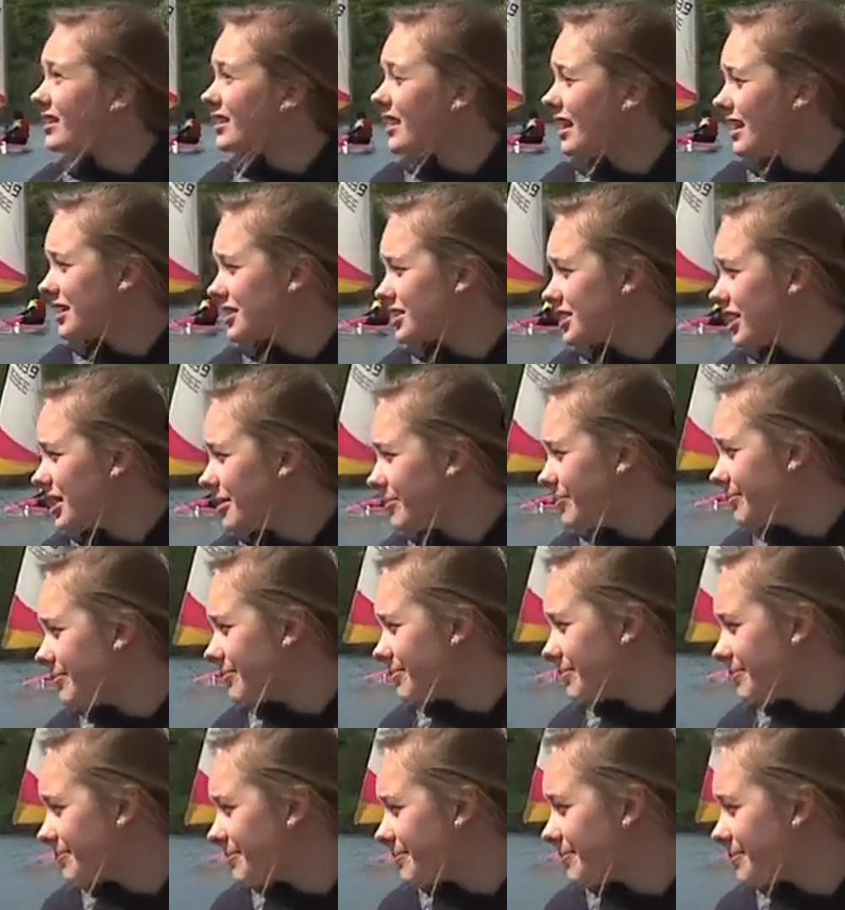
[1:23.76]
into the club,
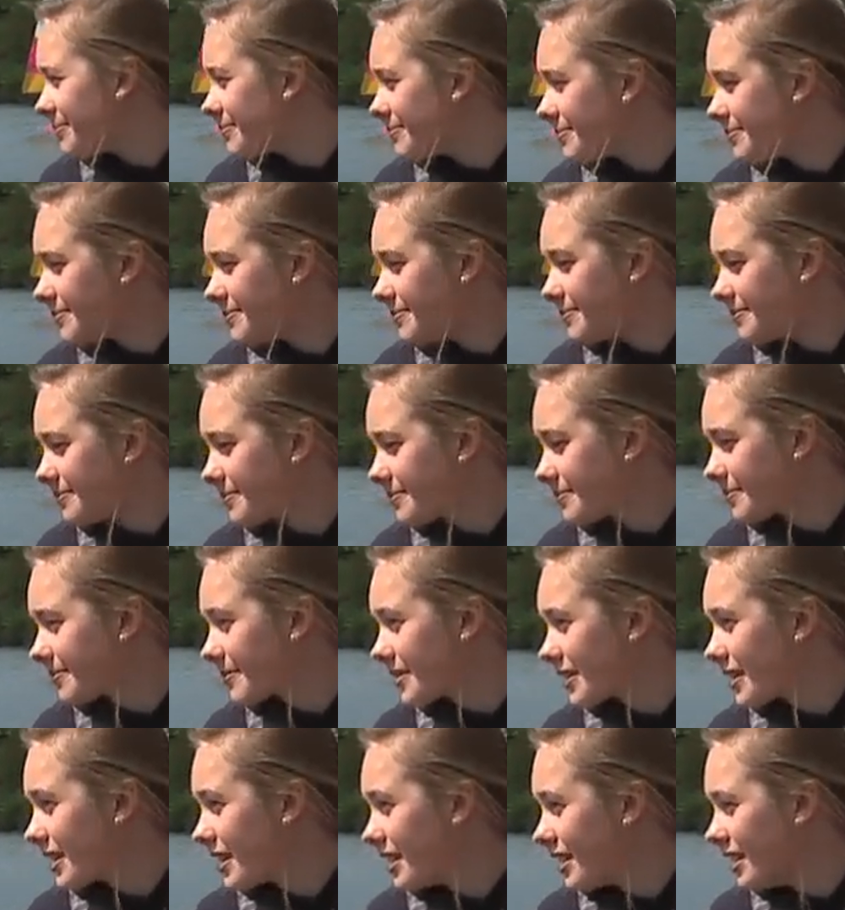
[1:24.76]
and
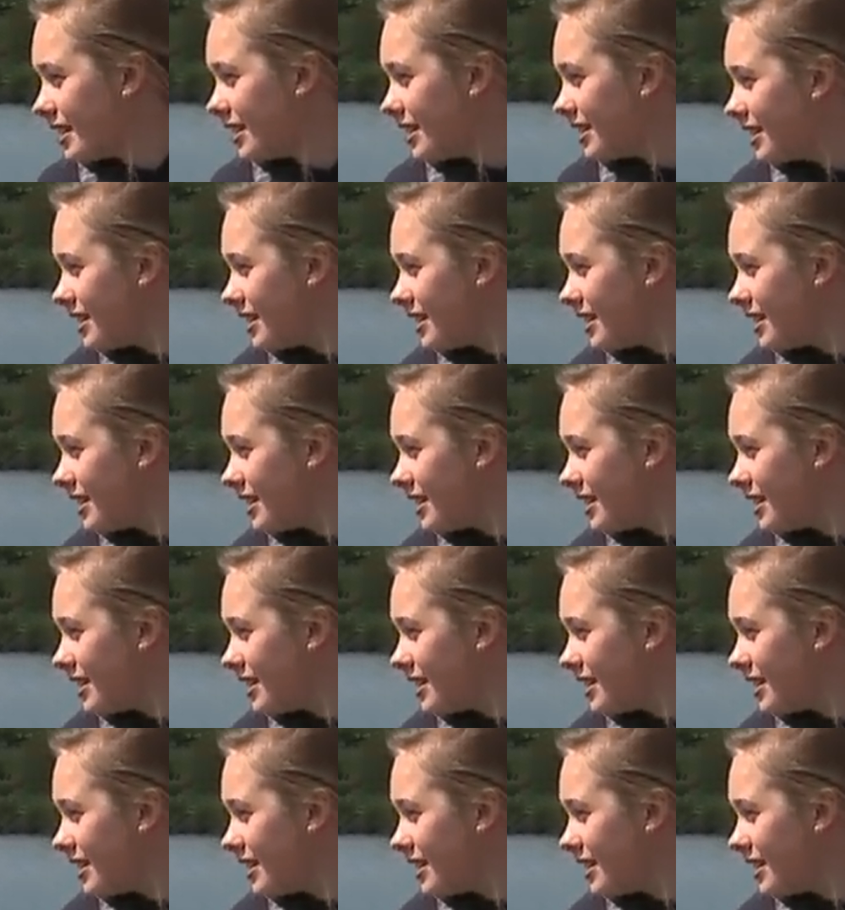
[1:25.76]
hopefully